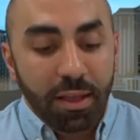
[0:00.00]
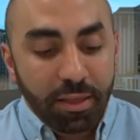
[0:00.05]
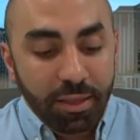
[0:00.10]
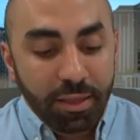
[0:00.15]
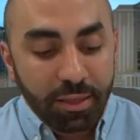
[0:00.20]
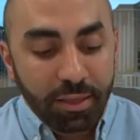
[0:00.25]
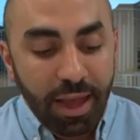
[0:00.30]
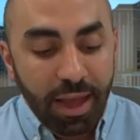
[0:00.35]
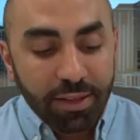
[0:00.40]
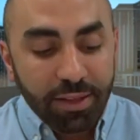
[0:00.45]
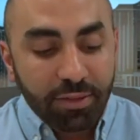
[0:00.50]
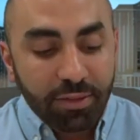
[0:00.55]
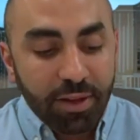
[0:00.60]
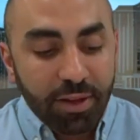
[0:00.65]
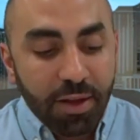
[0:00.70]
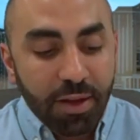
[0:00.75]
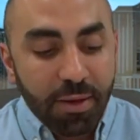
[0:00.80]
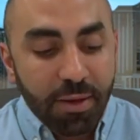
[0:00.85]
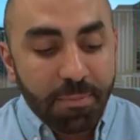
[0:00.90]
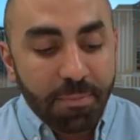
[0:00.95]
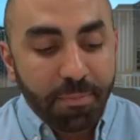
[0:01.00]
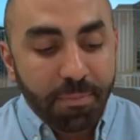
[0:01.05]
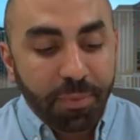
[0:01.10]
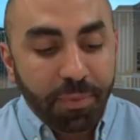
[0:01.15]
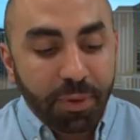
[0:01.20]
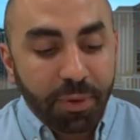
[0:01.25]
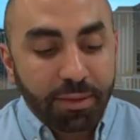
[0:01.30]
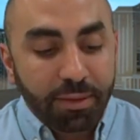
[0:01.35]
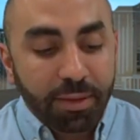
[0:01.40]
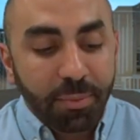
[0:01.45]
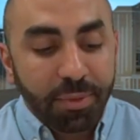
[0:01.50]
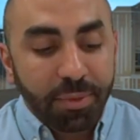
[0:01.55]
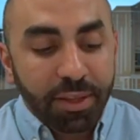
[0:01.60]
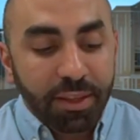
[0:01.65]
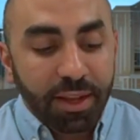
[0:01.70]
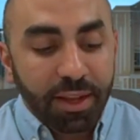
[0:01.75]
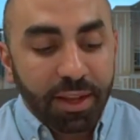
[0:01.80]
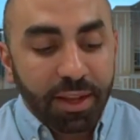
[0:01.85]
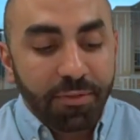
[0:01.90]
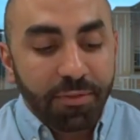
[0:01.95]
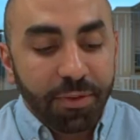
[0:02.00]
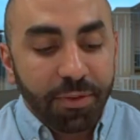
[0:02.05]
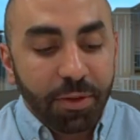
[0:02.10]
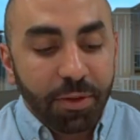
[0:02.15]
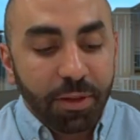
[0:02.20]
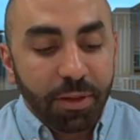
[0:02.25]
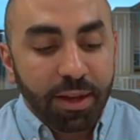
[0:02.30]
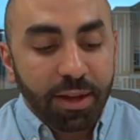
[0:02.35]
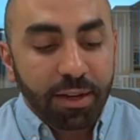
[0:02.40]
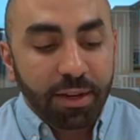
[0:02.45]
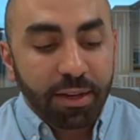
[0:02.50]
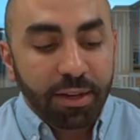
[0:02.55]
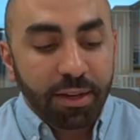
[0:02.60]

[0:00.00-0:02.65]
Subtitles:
That's something that I feel like